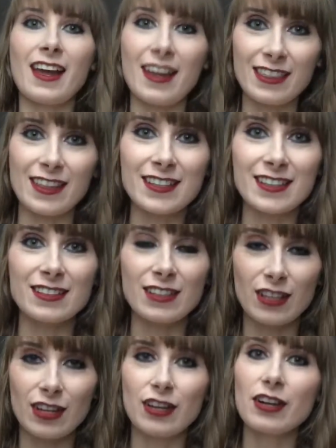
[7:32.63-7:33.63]
and this is
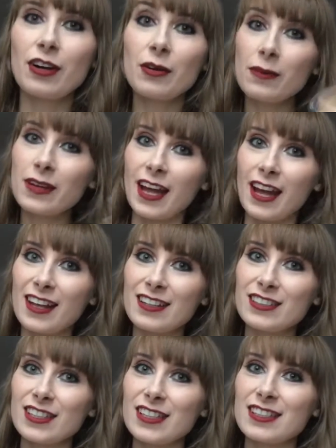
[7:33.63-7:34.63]
the look with
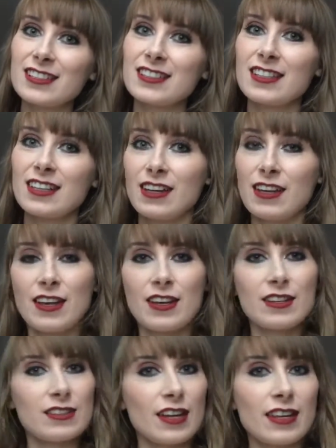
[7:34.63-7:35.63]
eyelashes.
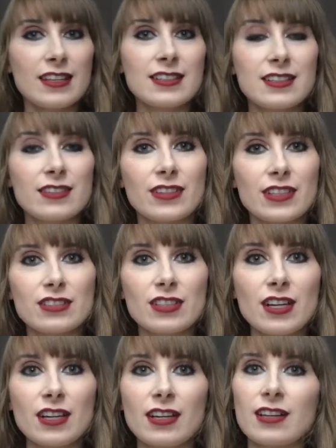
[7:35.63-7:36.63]
So this is the finished
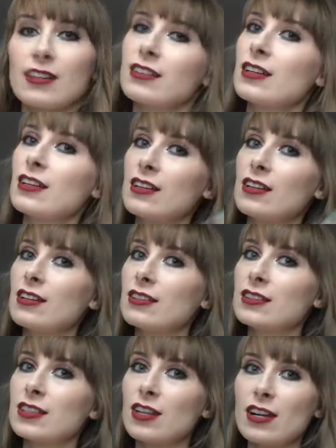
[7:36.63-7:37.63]
look,
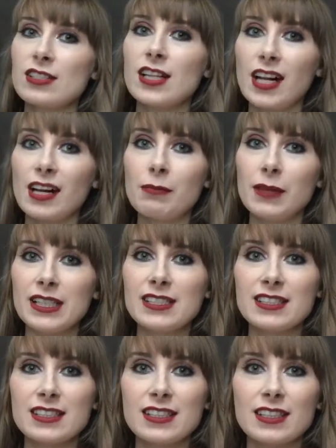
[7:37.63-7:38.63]
utterly
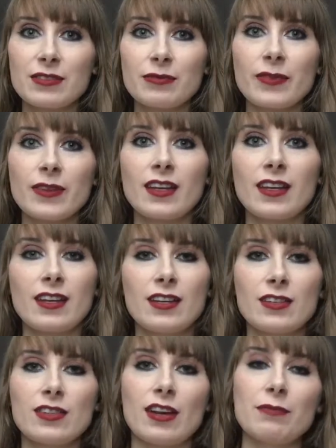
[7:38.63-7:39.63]
complete.
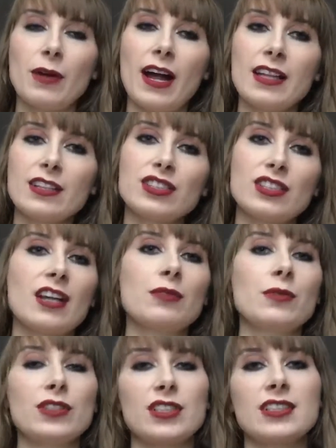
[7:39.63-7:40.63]
So I've put eyelashes
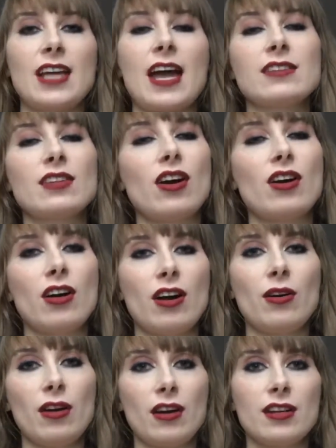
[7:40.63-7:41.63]
on, which I said
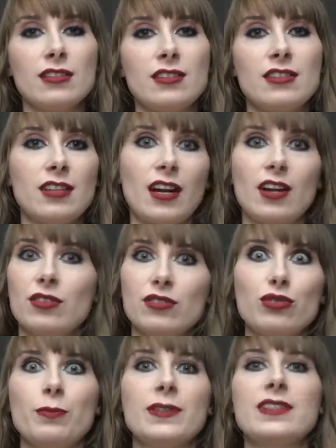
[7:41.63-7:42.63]
aren't
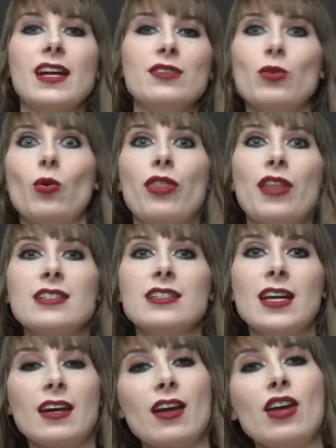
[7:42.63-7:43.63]
100%
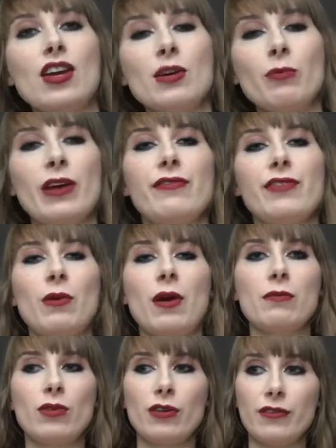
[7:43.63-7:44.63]
authentic, but if you
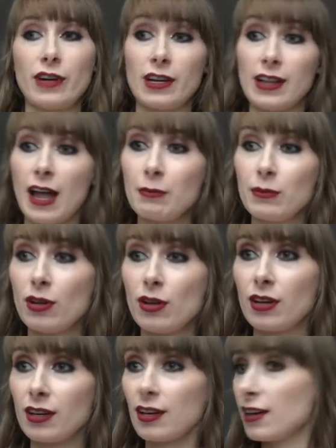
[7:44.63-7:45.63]
want more of a glam
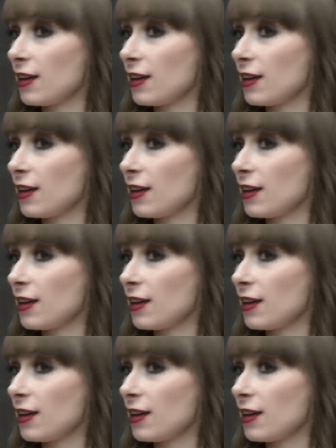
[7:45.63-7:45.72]
look,